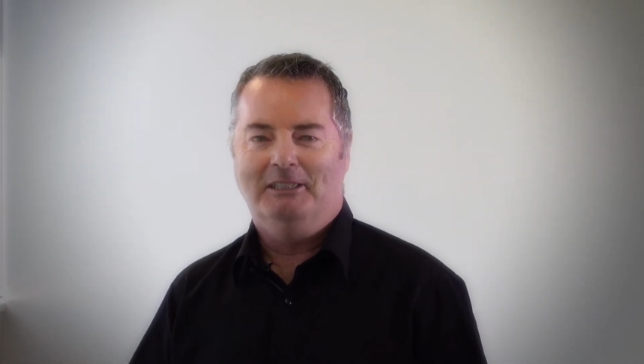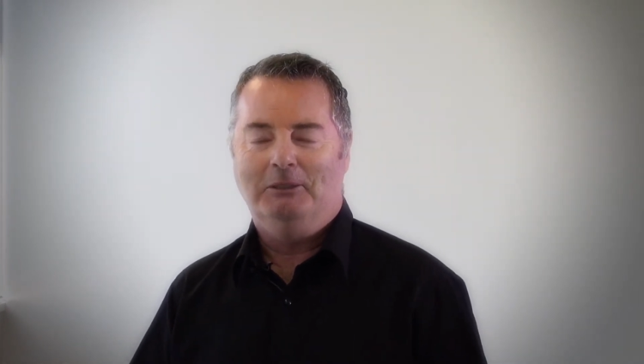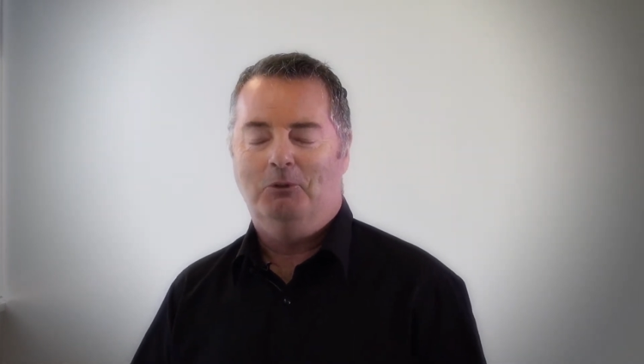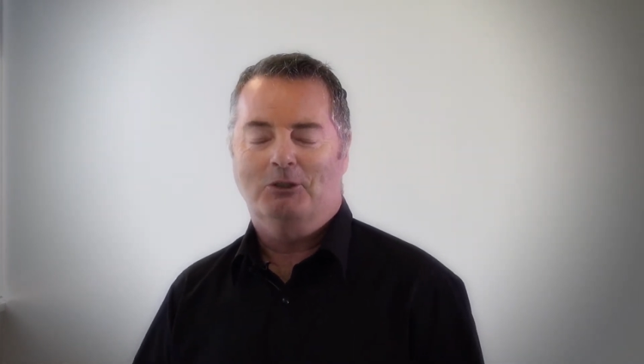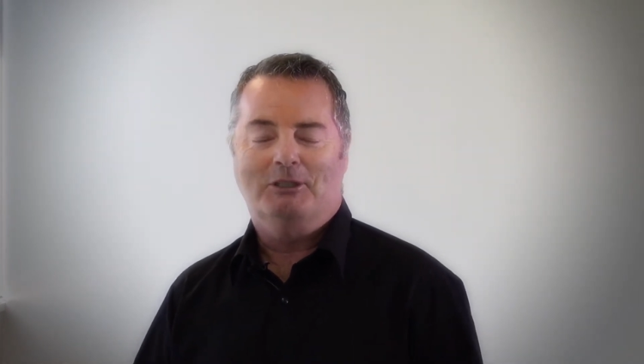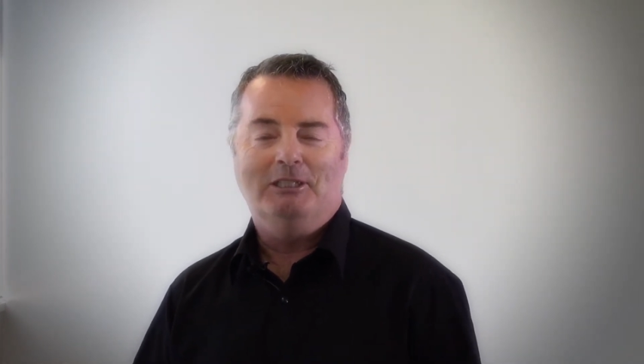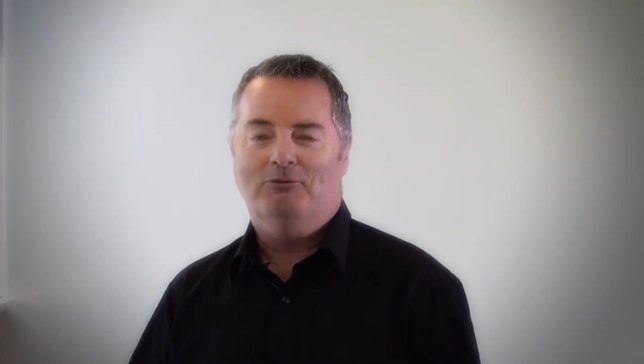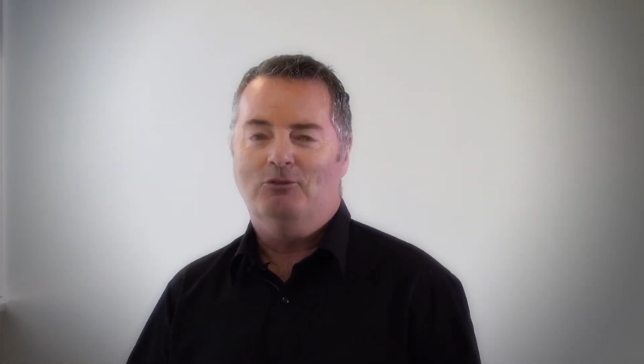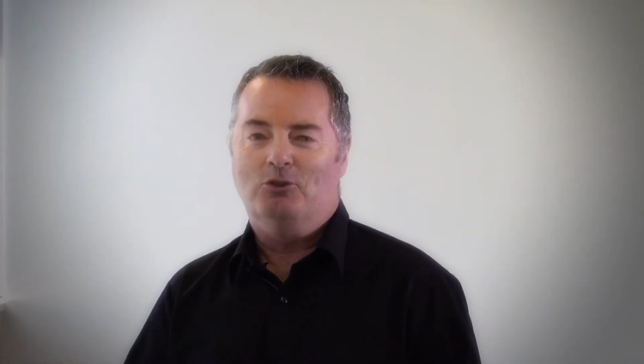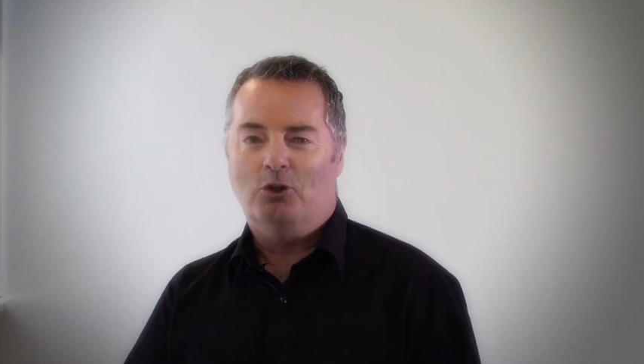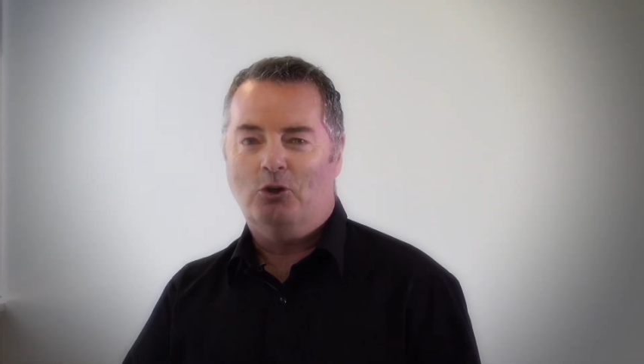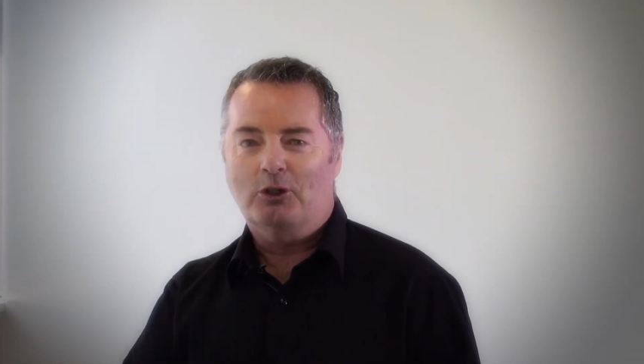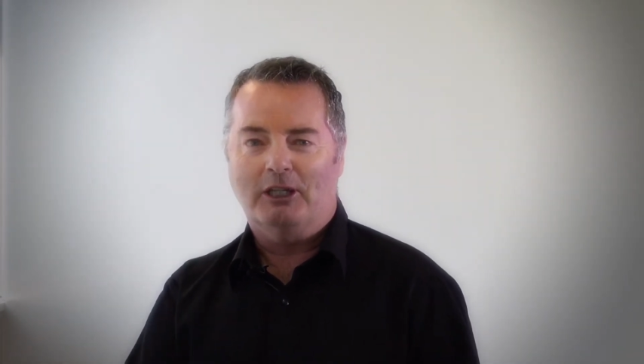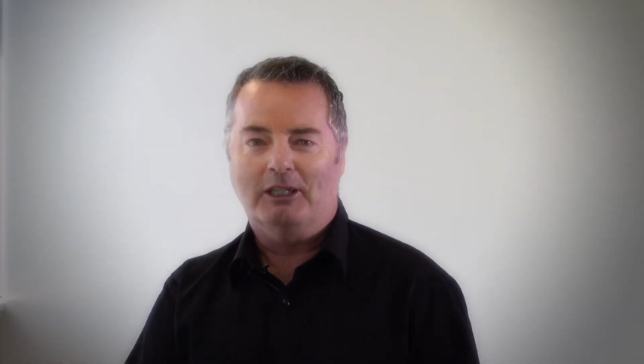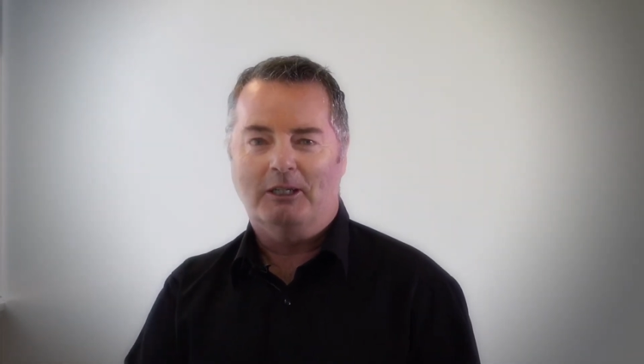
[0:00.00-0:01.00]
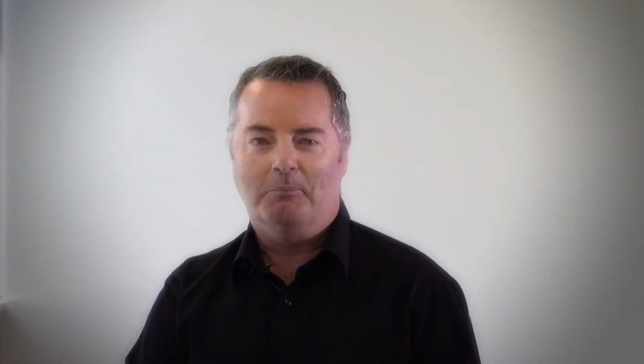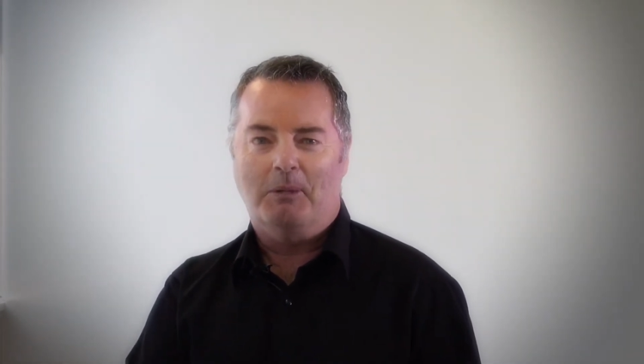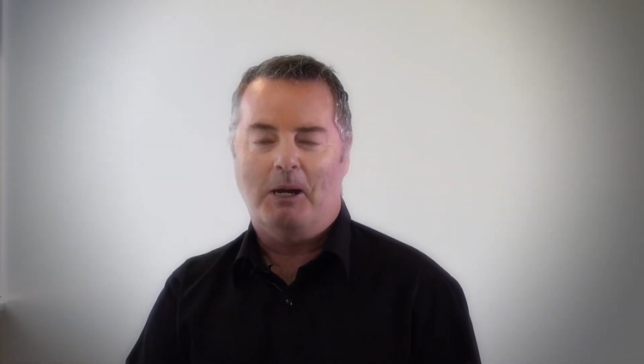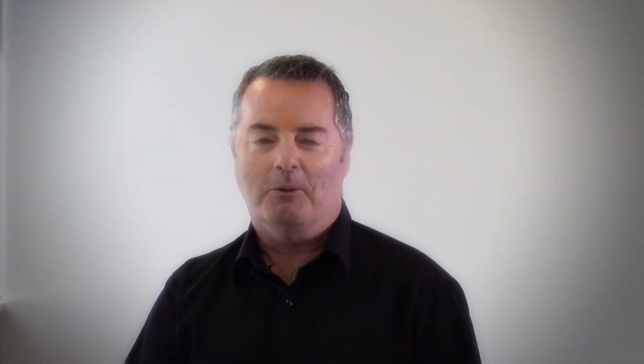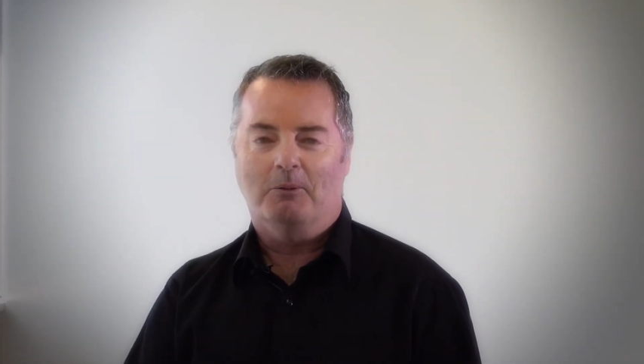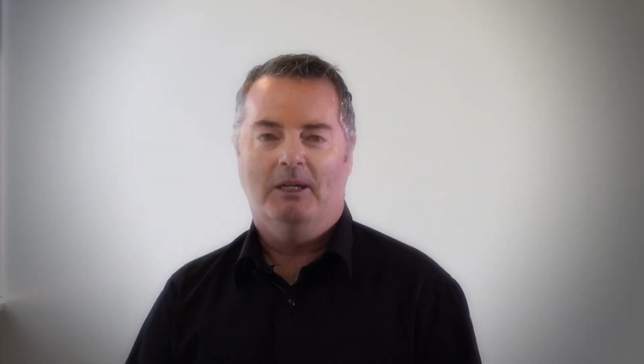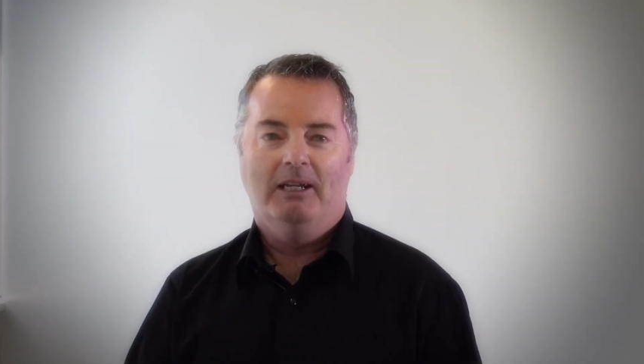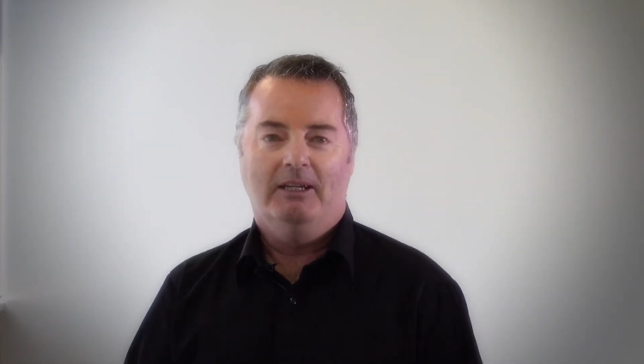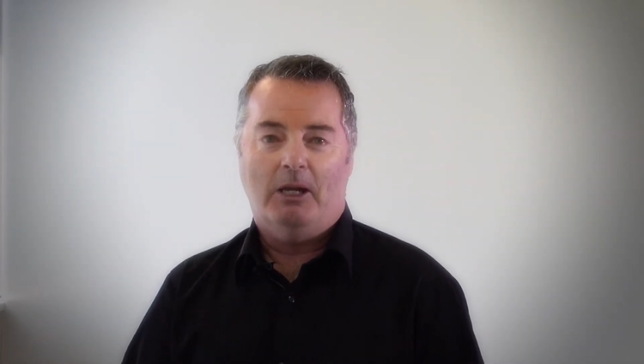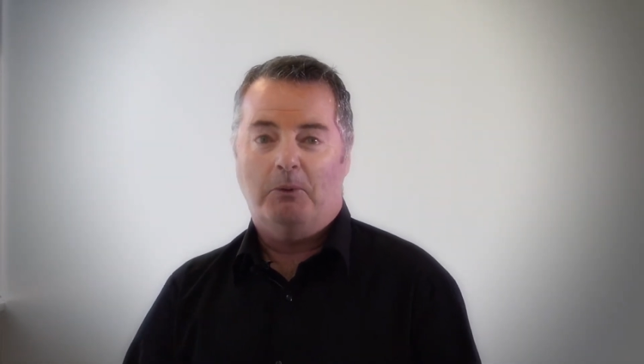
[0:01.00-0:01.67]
He wasn't even talking about,